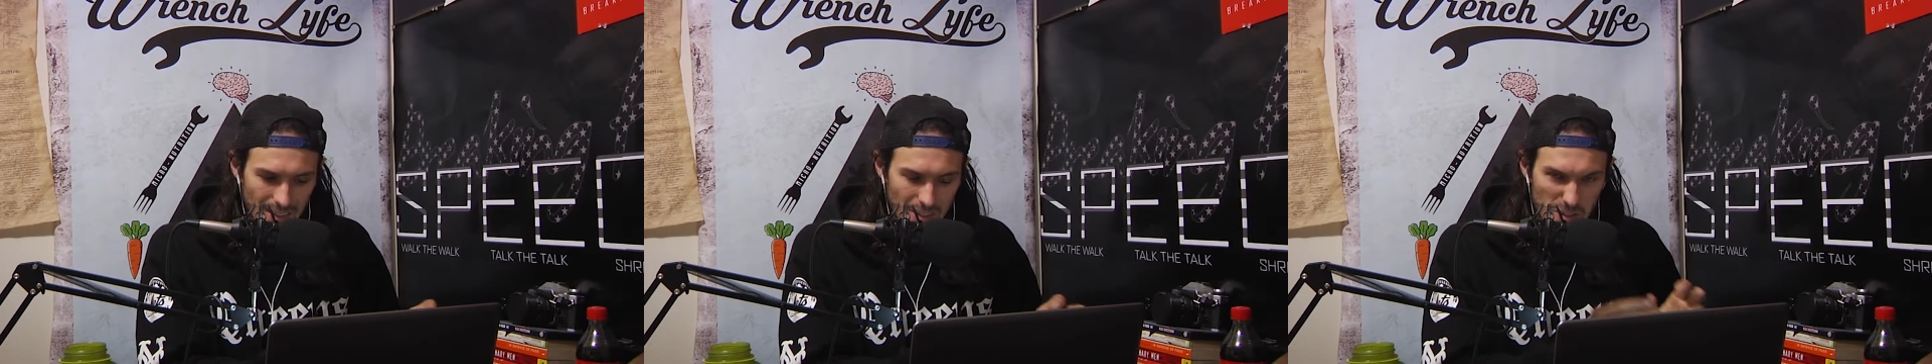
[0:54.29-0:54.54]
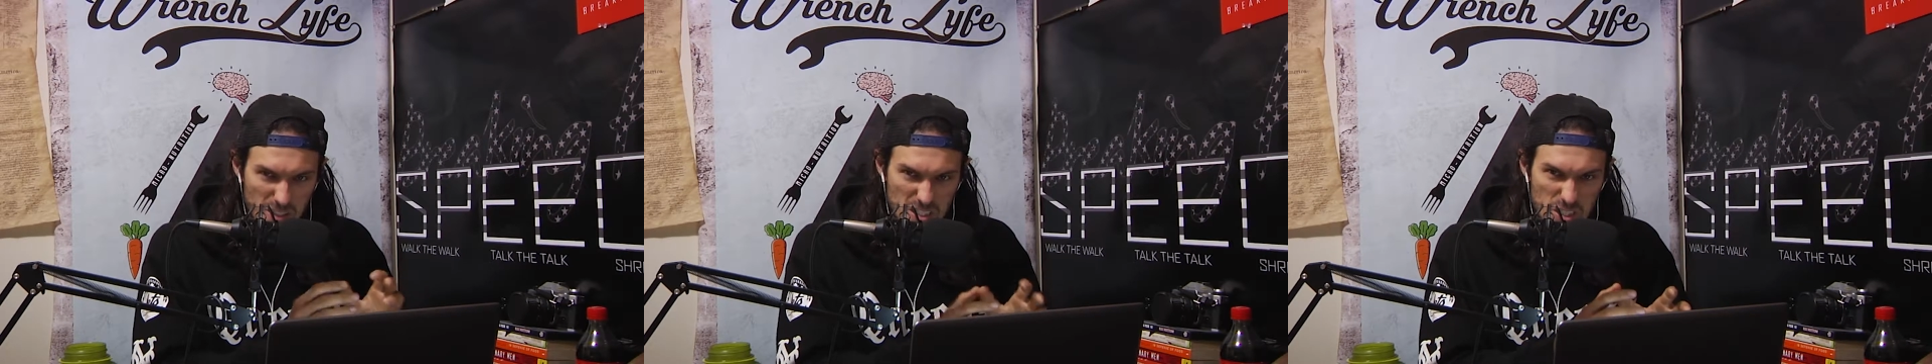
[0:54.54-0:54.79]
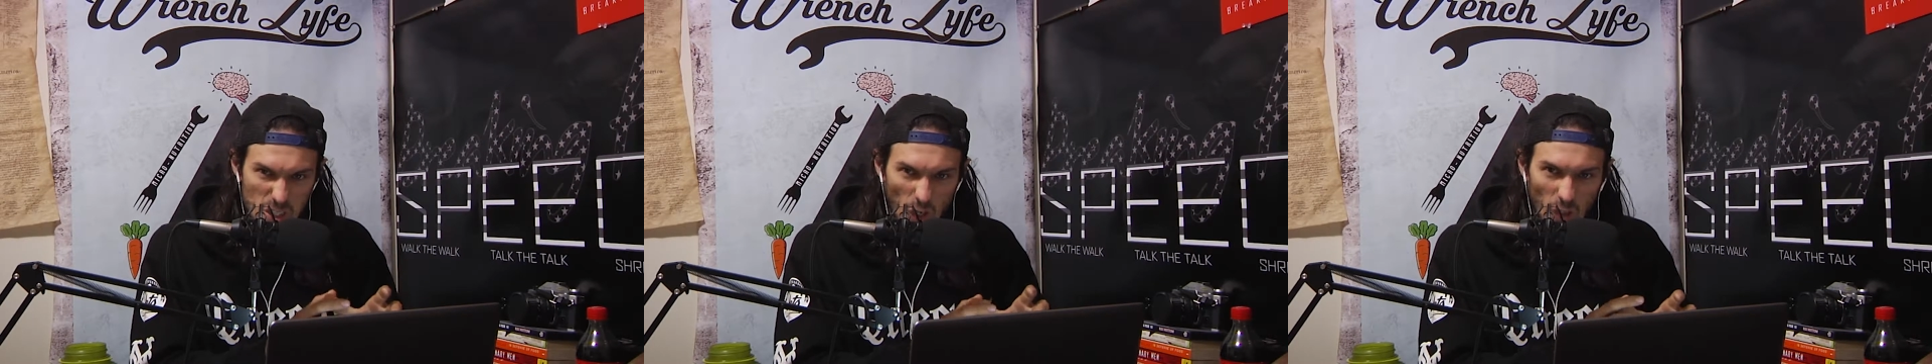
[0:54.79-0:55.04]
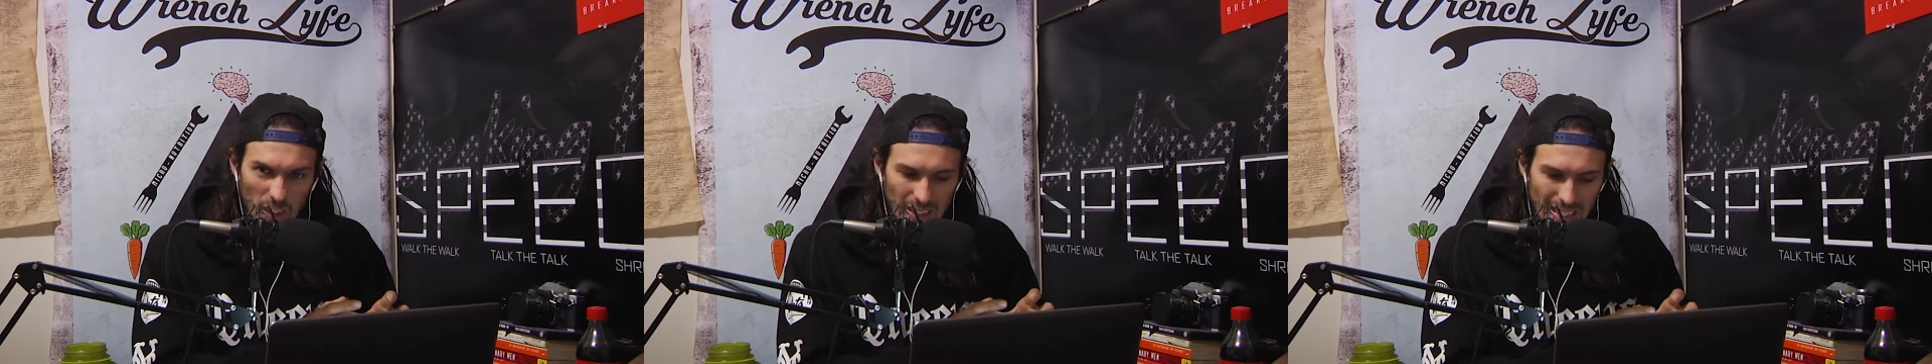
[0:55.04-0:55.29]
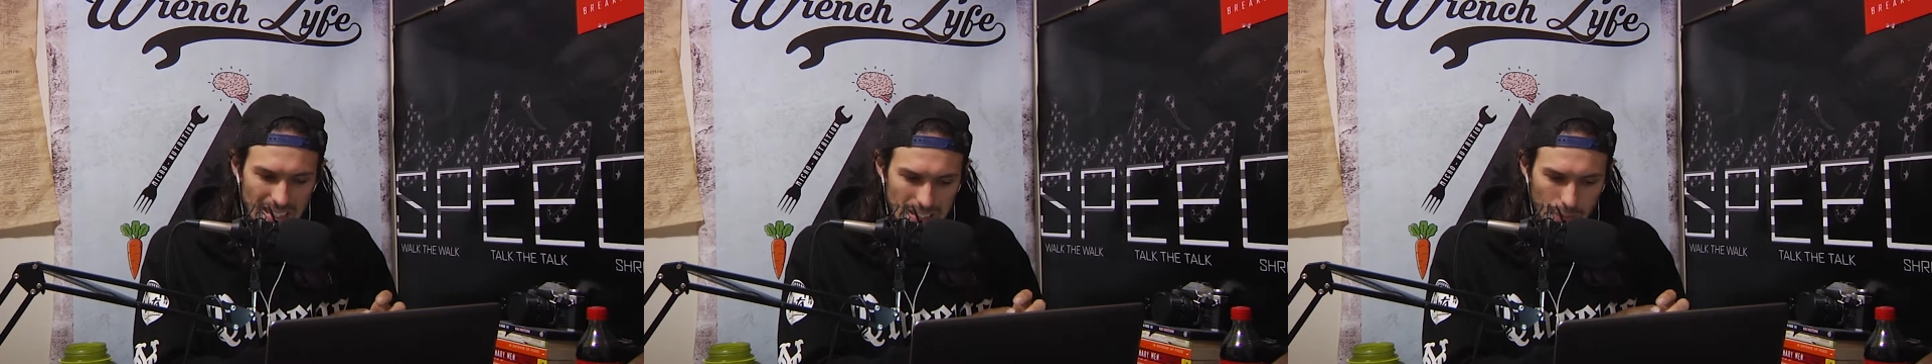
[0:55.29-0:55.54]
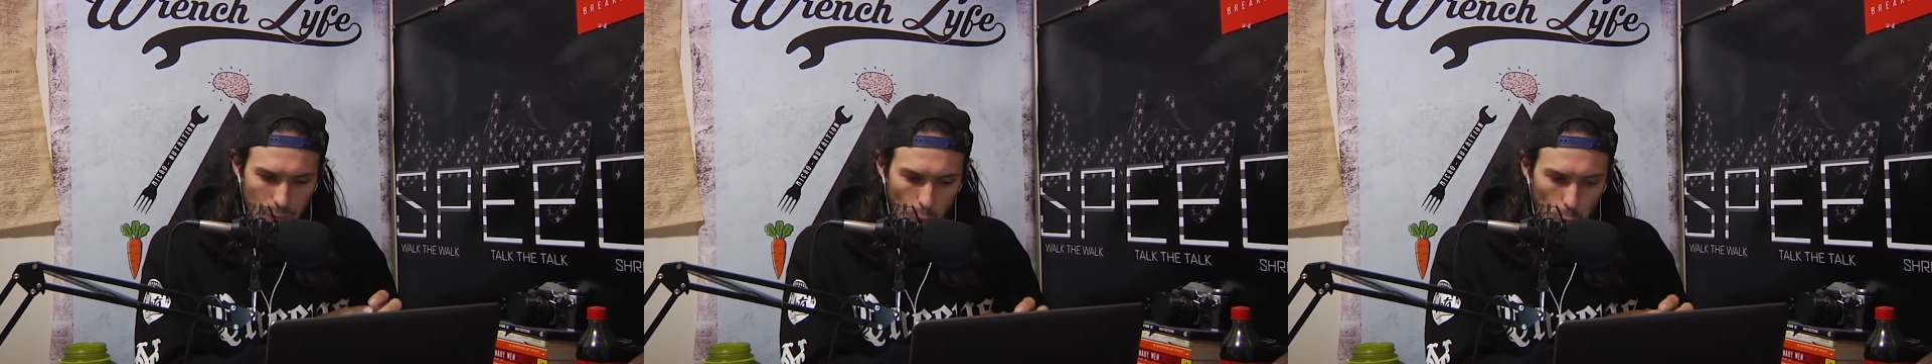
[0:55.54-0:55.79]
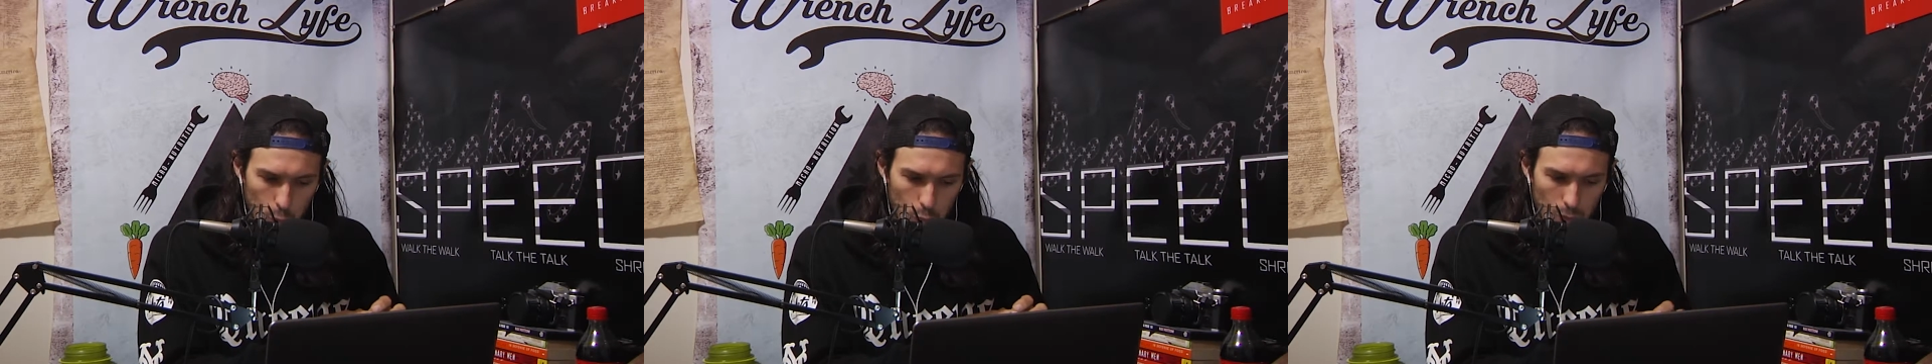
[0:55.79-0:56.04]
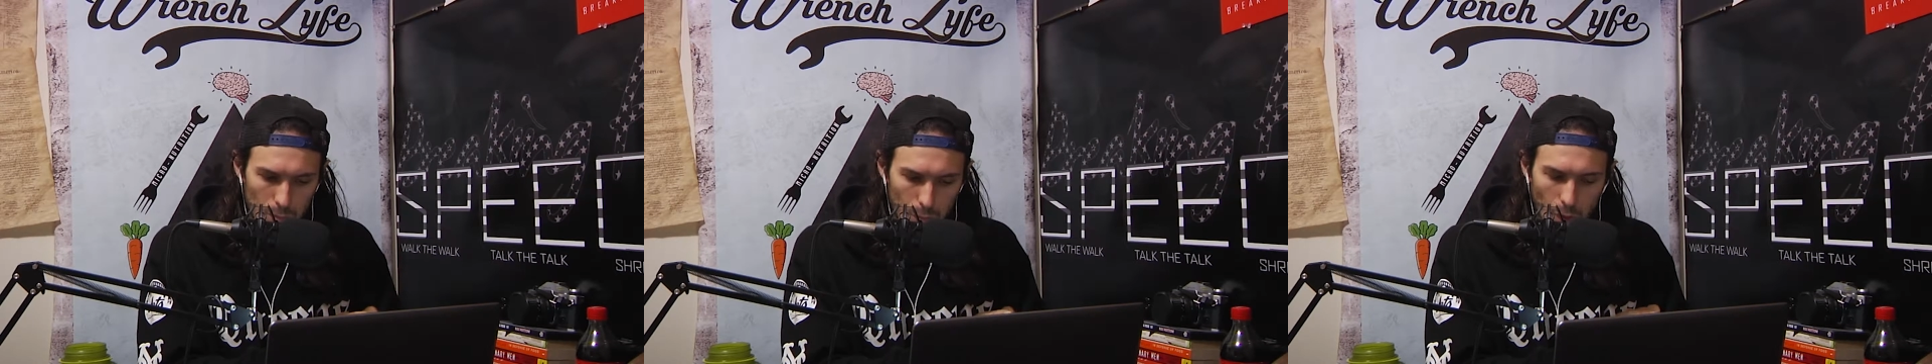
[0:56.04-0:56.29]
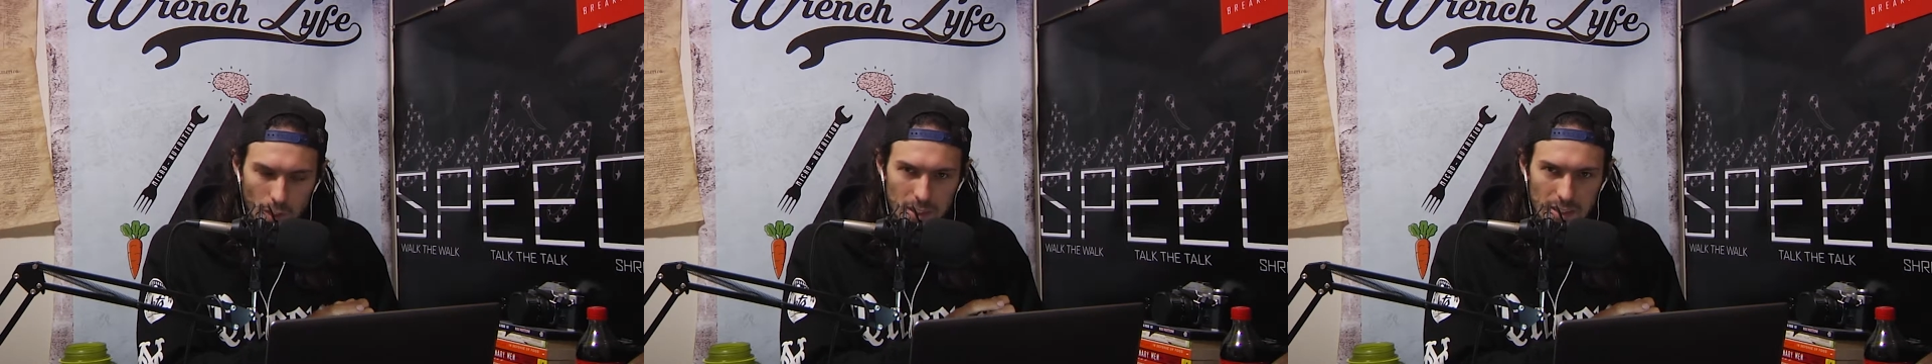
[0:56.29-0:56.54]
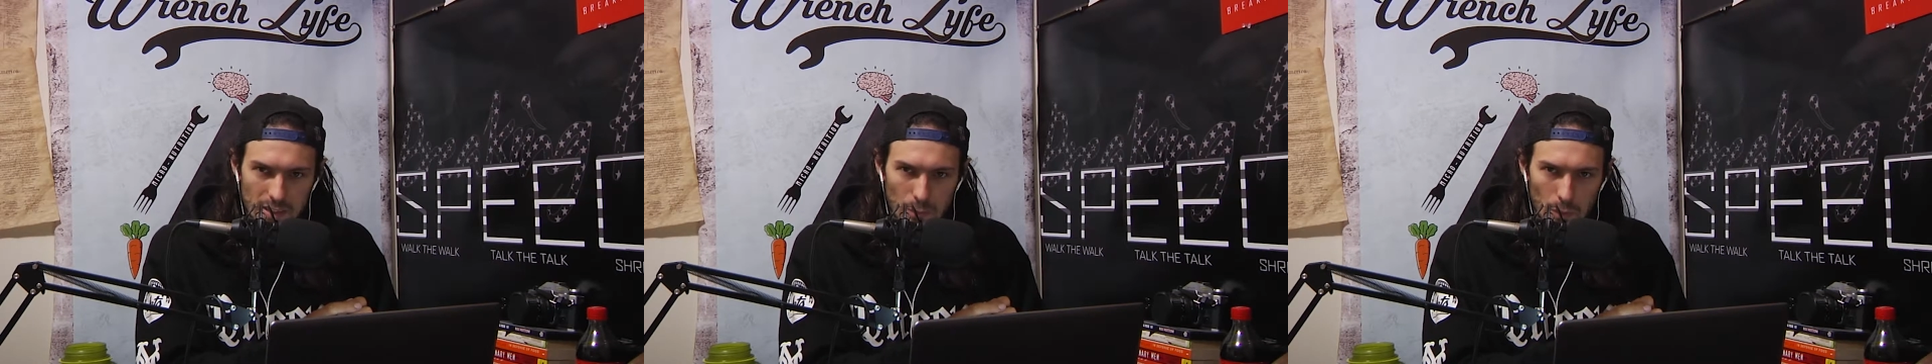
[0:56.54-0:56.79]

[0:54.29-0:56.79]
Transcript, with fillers: through this dark lens of cultural Marxism,